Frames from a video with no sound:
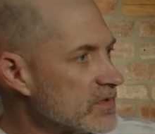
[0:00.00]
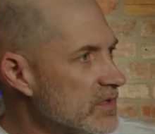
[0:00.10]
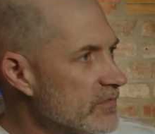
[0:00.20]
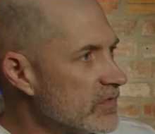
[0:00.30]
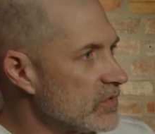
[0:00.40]

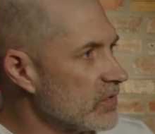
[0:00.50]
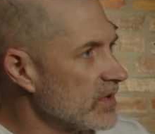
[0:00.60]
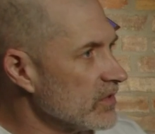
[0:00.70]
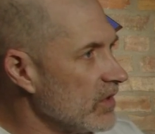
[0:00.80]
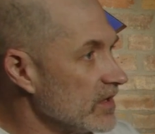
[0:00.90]

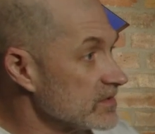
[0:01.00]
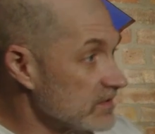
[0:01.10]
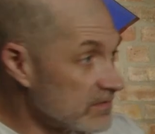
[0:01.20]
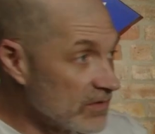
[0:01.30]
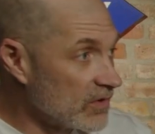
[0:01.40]
inventory loss
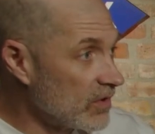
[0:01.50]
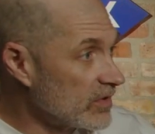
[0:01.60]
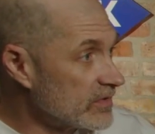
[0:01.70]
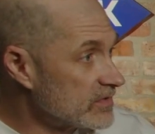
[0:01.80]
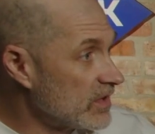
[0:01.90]
and all
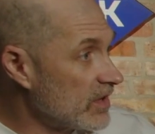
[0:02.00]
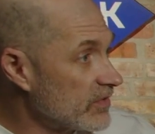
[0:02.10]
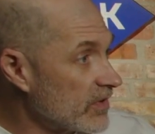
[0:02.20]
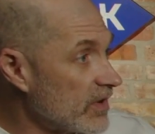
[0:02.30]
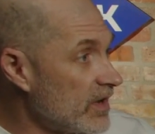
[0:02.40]
the other